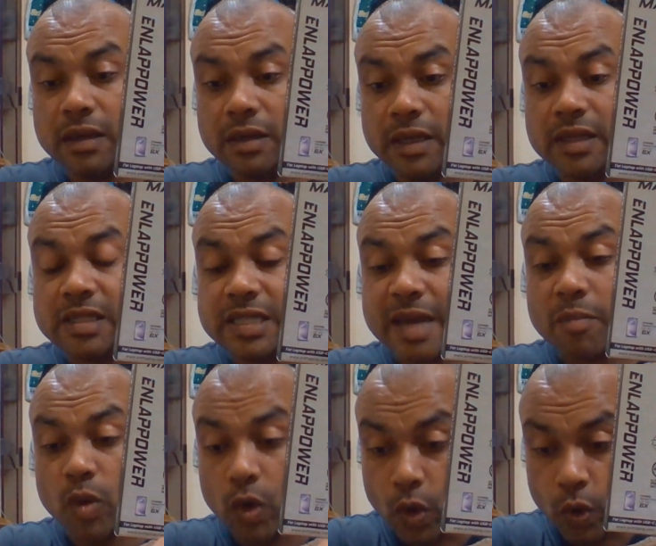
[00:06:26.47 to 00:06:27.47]
in the
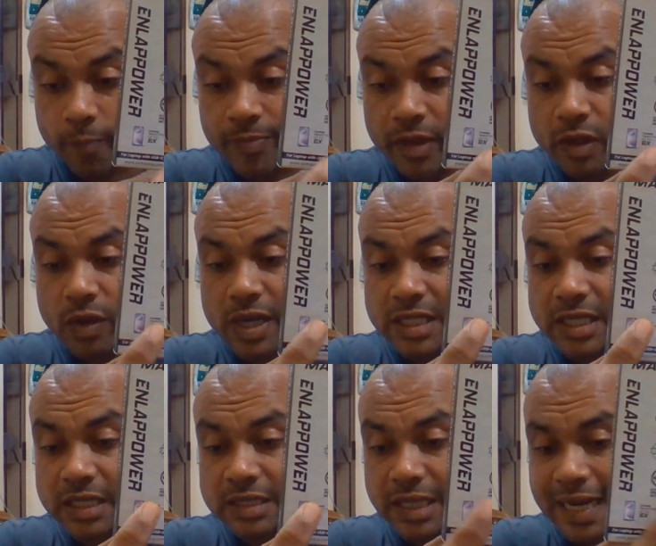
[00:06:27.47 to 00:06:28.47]
same go. You can
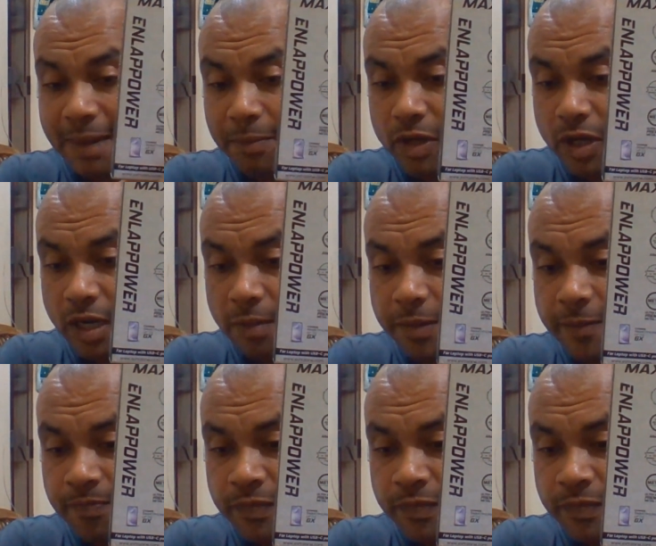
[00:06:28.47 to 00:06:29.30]
charge the laptop,